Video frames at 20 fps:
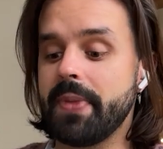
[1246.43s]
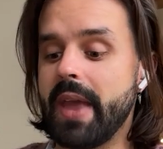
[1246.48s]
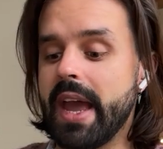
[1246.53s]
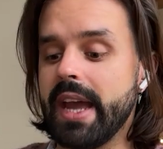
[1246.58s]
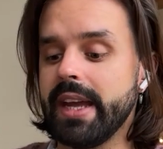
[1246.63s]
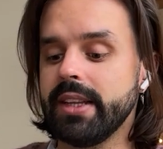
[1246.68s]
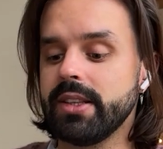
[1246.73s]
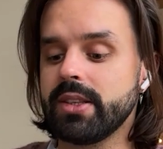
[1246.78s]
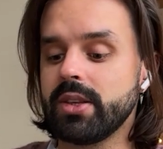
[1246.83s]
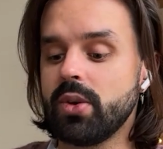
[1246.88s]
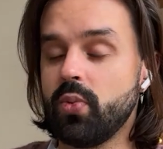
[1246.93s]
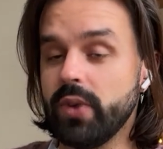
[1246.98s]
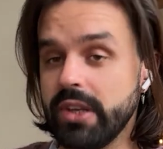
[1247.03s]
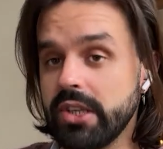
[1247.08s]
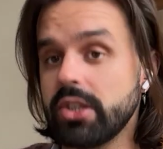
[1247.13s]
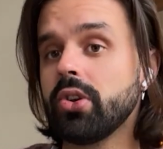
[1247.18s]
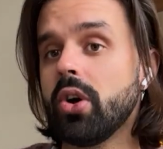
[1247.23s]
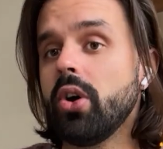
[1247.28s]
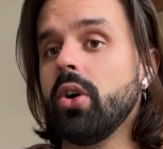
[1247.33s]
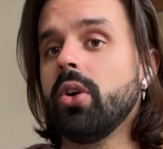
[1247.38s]
And we
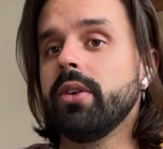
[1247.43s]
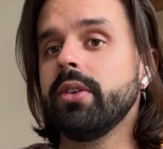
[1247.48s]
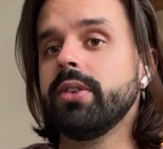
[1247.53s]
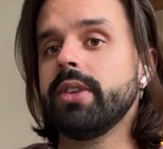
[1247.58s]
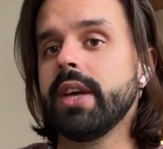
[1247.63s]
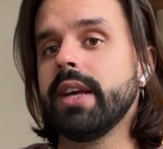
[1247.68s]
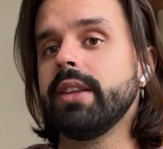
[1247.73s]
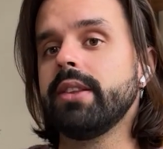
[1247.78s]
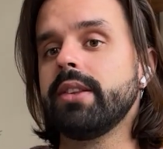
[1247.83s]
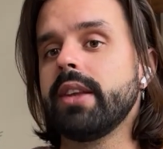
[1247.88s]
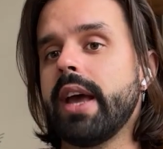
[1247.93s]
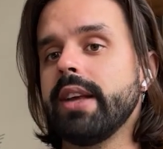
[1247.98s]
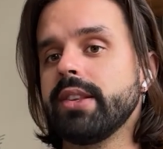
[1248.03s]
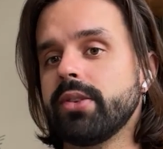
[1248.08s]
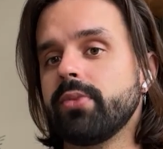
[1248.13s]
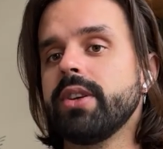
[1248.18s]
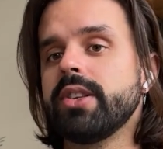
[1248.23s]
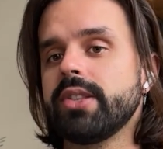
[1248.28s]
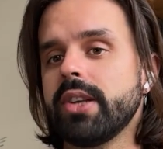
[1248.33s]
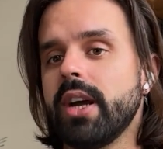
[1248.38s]
saw that
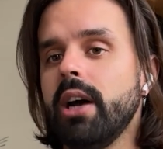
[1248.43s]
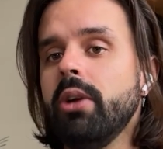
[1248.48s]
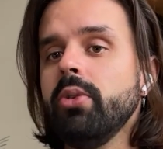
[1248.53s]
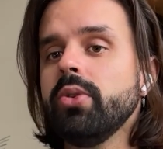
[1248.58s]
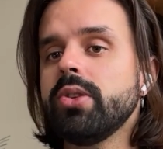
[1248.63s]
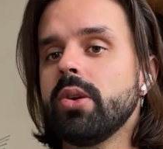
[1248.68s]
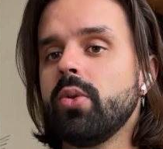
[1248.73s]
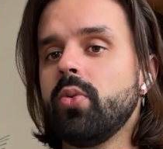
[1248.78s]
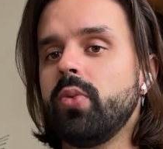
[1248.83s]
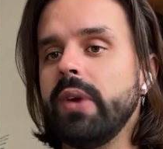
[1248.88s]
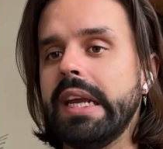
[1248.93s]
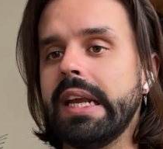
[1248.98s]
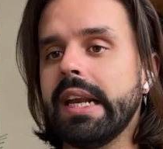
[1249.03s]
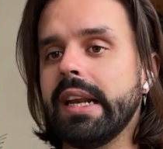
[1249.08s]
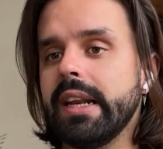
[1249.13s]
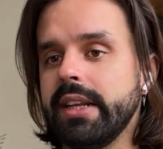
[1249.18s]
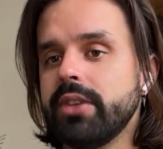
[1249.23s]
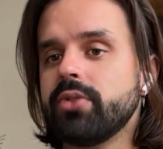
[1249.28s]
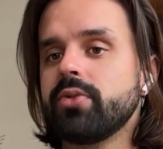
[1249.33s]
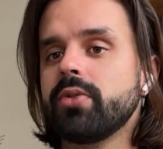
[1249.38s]
as a result, we
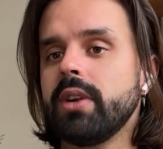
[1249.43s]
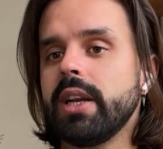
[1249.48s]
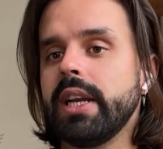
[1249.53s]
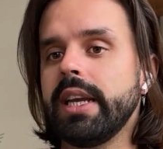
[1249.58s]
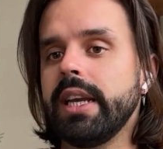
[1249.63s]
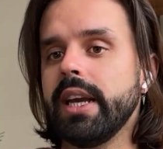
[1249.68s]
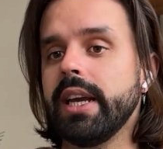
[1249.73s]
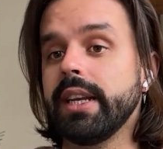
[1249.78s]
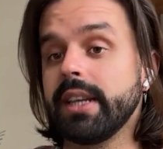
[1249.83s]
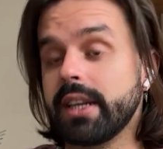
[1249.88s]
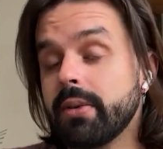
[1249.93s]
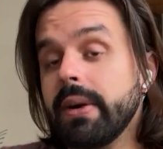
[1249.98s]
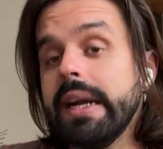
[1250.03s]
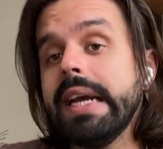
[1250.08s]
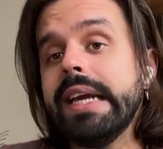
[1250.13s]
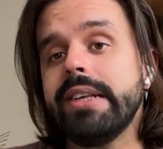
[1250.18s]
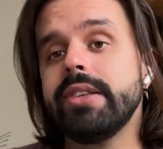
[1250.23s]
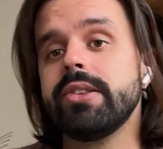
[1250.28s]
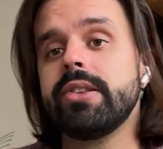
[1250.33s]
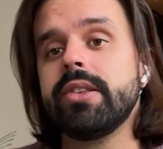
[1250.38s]
literally
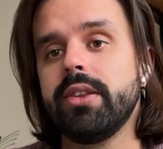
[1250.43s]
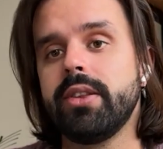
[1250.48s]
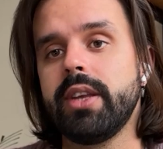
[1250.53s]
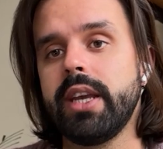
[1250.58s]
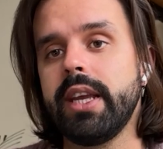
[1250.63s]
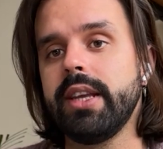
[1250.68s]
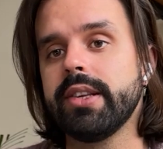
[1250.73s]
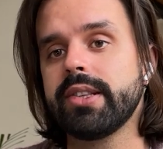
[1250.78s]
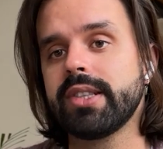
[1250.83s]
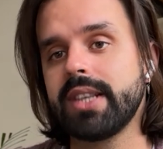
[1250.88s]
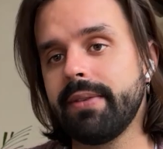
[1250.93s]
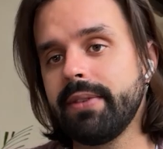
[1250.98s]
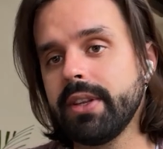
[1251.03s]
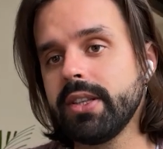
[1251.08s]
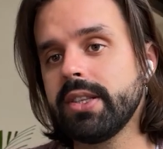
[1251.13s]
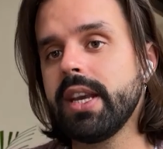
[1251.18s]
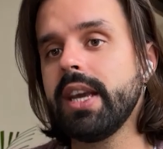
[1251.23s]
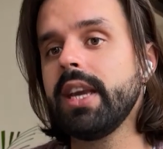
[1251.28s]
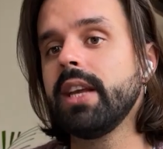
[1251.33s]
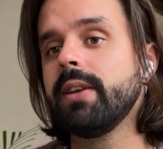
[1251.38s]
increased the
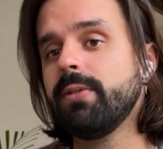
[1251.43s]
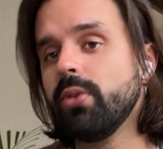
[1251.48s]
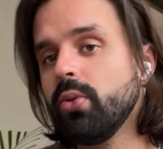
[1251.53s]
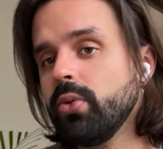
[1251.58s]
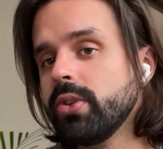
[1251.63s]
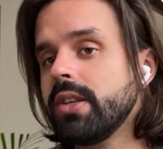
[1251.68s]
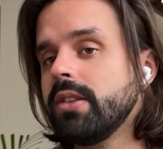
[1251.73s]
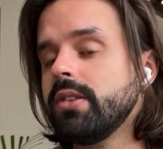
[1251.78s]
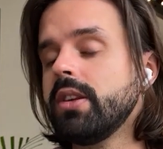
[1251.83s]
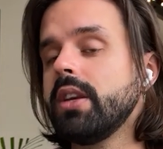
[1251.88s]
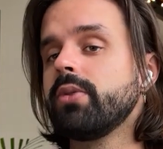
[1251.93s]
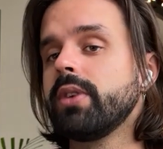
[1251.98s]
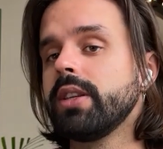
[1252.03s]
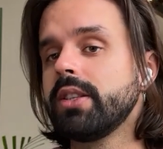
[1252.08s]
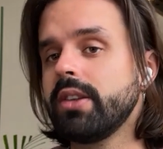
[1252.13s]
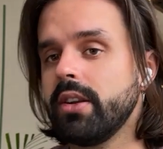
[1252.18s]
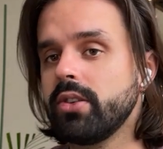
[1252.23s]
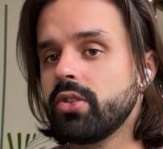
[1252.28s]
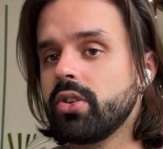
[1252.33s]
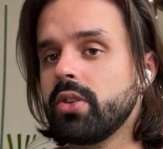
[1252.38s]
7-day and 14-day
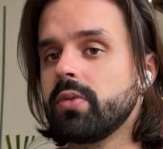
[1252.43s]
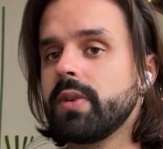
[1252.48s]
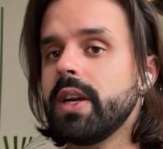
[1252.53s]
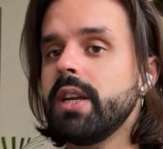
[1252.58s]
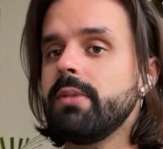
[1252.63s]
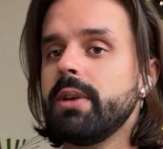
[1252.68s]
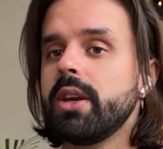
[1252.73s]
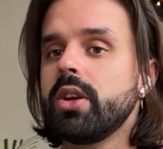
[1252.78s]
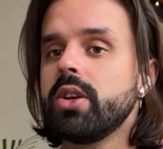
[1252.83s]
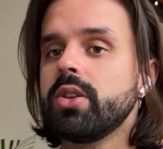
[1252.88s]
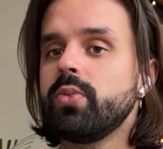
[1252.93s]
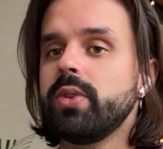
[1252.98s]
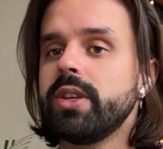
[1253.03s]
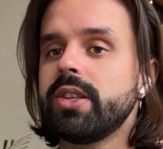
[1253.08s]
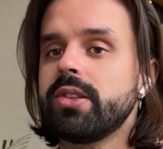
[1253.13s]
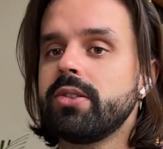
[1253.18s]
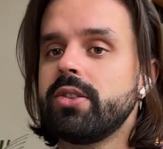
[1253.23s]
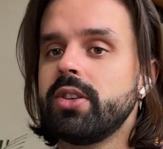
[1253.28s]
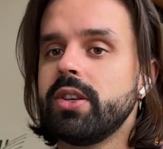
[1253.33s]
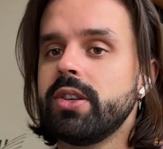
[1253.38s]
retention rate, because we
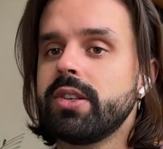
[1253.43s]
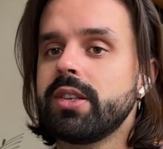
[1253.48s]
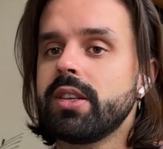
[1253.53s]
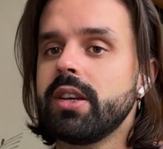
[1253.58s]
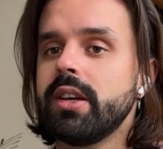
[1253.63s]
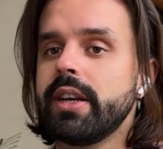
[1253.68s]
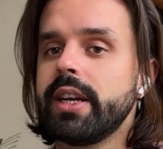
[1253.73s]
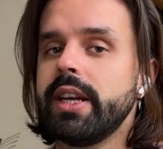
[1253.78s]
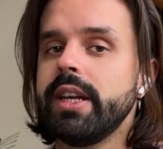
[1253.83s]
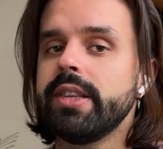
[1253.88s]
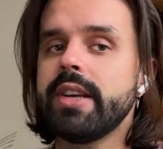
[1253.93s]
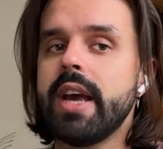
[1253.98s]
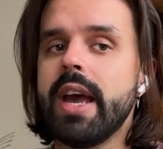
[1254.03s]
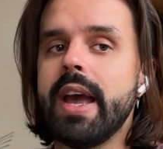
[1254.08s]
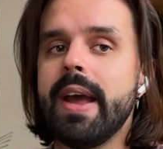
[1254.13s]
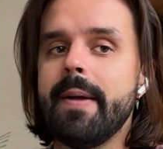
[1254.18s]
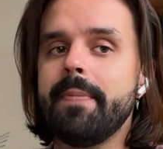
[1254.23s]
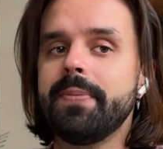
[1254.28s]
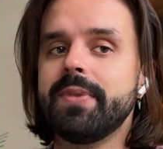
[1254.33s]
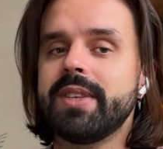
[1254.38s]
just started
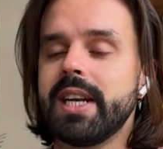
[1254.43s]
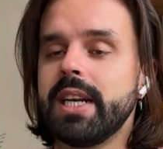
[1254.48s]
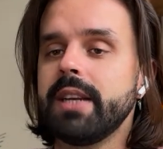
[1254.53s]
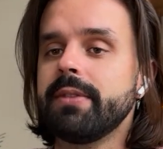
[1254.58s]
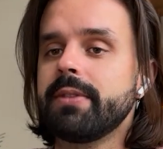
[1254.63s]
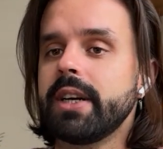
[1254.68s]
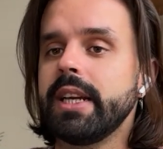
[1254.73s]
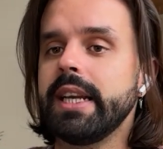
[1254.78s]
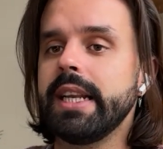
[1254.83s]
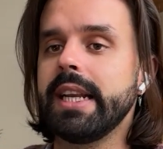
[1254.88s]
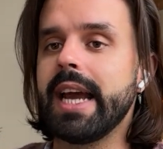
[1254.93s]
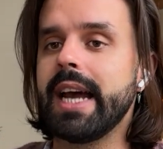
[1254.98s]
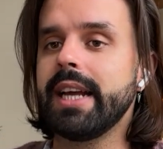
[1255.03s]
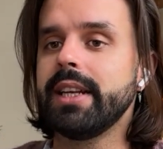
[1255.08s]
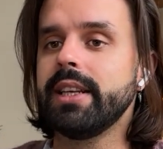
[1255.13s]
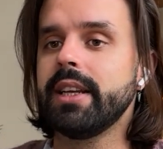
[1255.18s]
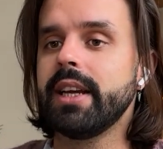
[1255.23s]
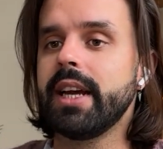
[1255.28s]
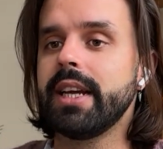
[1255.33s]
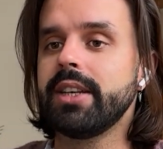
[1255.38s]
delivering
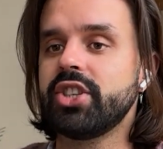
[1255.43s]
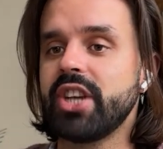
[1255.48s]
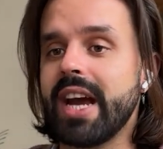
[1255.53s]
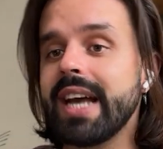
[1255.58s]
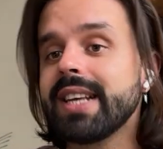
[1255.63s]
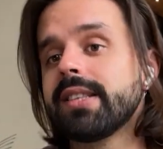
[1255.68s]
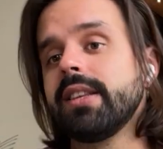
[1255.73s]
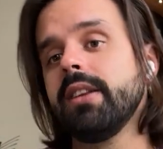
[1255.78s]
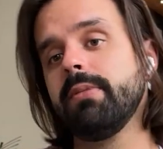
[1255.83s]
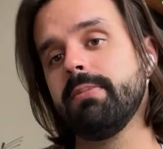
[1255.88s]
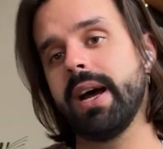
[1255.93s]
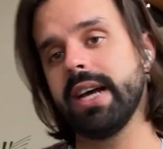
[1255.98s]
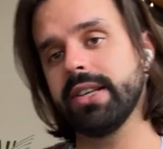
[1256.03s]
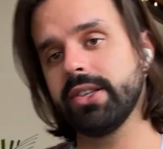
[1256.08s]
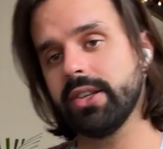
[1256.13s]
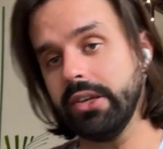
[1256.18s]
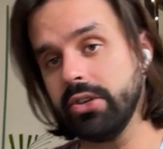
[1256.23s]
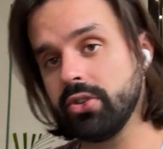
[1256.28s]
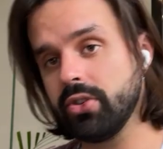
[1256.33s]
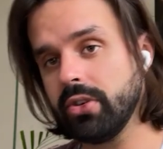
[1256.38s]
an adjusted
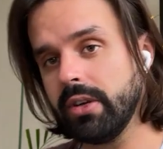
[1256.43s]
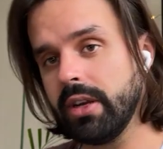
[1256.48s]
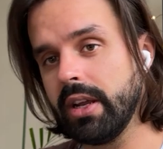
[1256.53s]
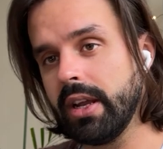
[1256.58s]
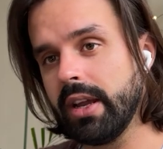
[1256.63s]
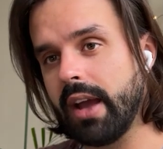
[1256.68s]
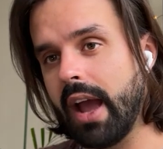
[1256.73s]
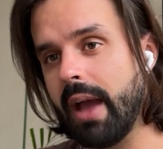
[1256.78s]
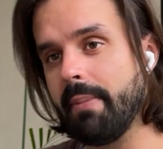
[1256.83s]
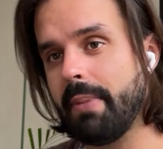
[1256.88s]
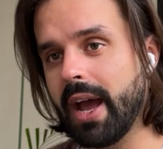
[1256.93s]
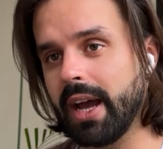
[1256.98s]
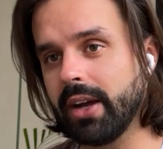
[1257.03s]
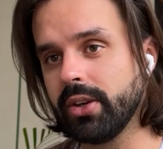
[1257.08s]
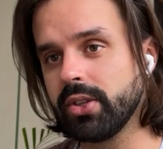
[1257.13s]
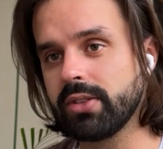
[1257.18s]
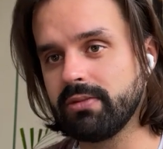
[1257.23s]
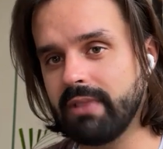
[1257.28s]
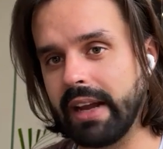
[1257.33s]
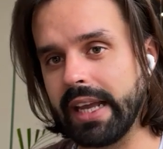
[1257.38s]
message
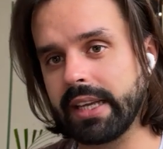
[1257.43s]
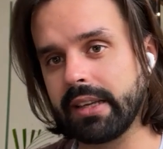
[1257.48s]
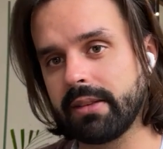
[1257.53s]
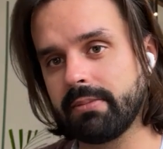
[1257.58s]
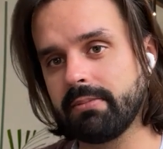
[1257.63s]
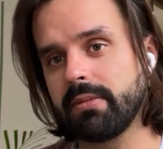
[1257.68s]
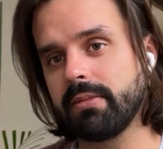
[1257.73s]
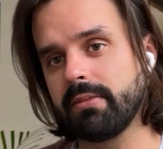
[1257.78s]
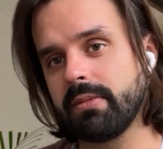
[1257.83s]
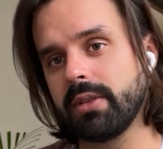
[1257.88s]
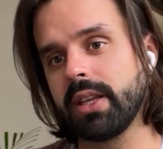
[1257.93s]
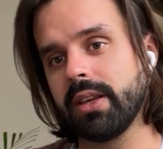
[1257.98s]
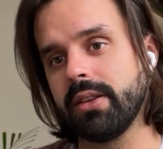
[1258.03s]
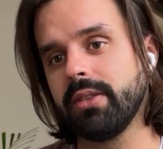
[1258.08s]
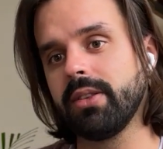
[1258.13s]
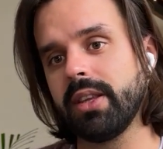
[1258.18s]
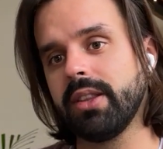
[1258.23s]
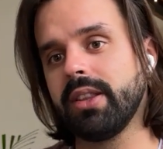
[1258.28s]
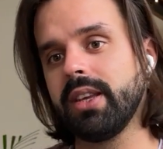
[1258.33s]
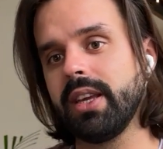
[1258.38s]
about like
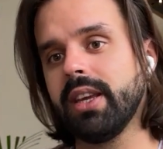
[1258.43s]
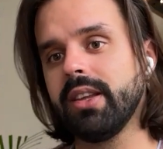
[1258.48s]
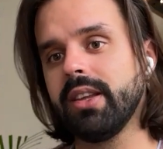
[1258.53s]
the